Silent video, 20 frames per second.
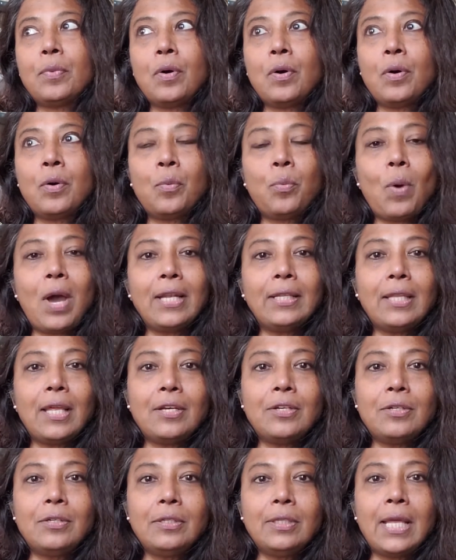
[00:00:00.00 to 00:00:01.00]
one
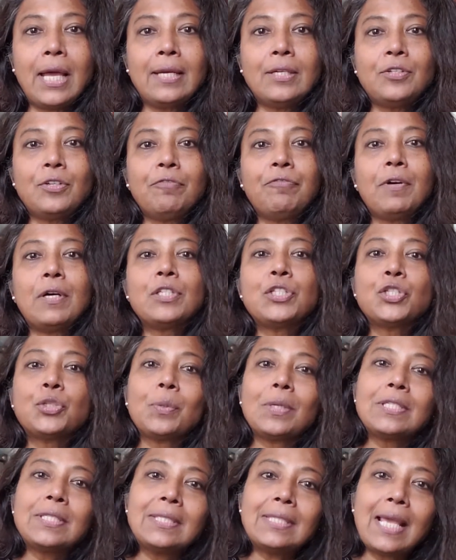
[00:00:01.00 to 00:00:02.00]
that refers to
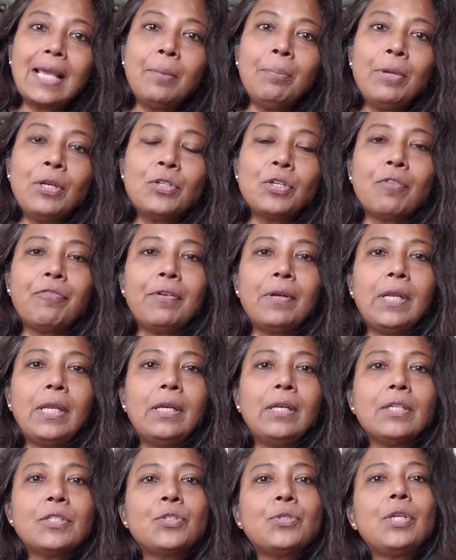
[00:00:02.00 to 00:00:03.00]
a segment of an
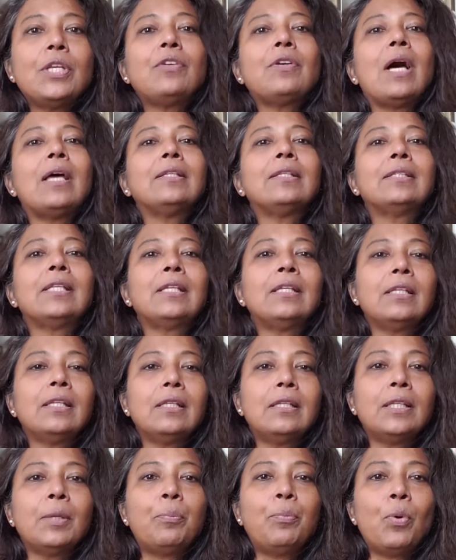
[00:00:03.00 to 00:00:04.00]
industry rather than
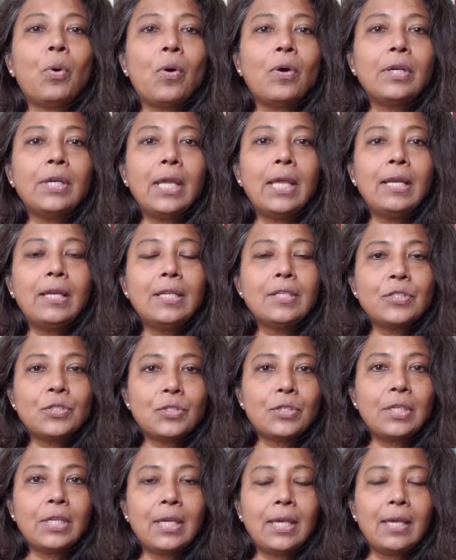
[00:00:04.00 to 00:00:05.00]
the broad
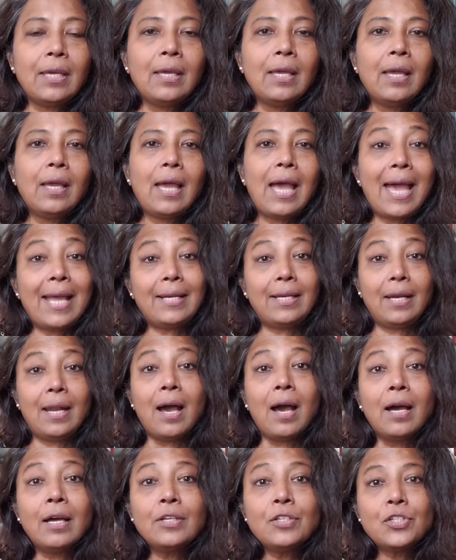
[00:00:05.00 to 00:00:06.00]
industry at
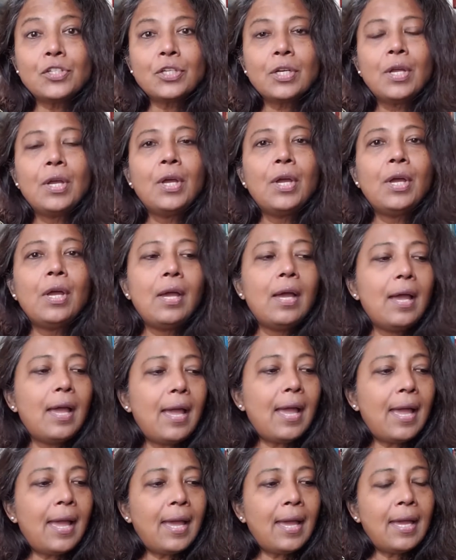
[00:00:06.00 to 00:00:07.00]
large.
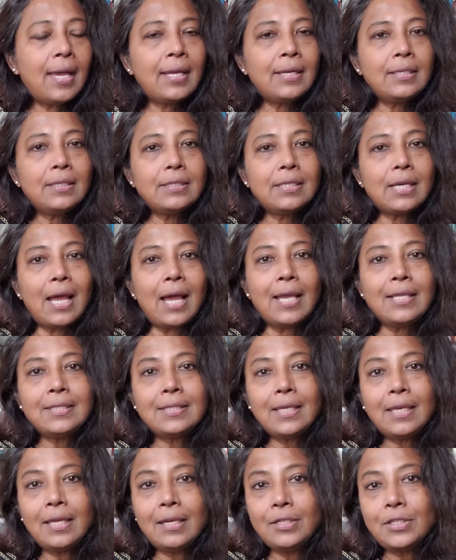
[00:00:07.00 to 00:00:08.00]
And I
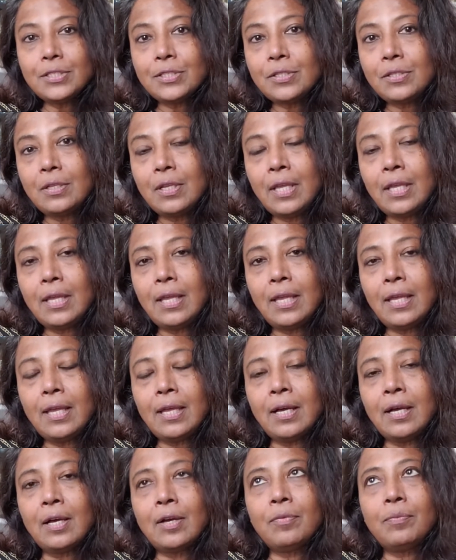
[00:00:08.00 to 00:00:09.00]
see
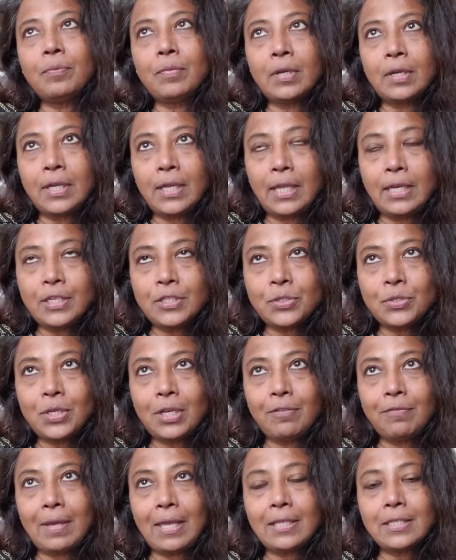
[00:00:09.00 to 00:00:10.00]
industry
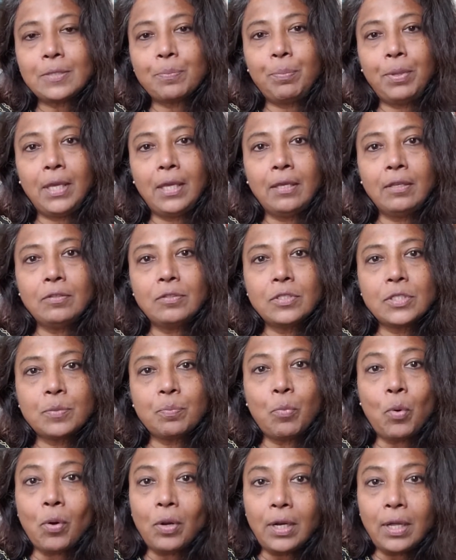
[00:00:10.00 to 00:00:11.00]
events being
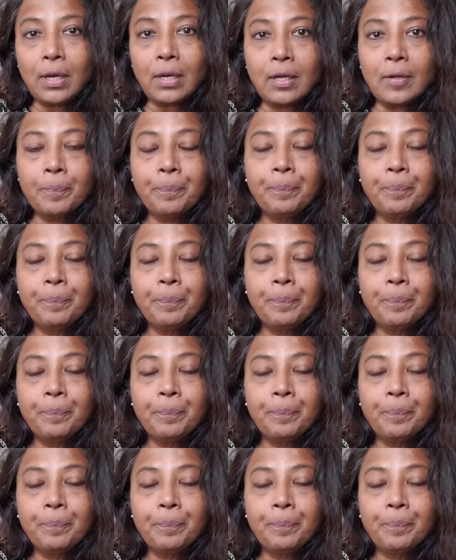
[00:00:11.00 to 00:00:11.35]
smaller